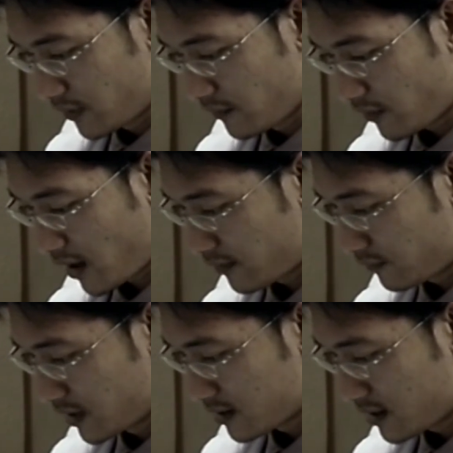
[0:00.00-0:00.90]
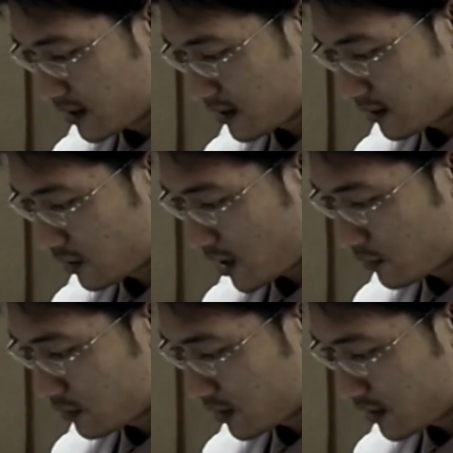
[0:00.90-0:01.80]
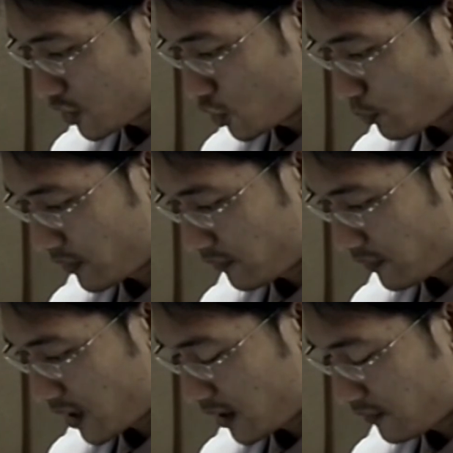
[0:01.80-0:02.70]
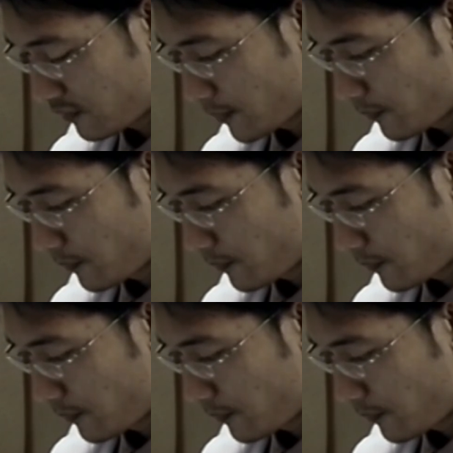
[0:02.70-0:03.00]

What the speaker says: V5 and V6 around 0.5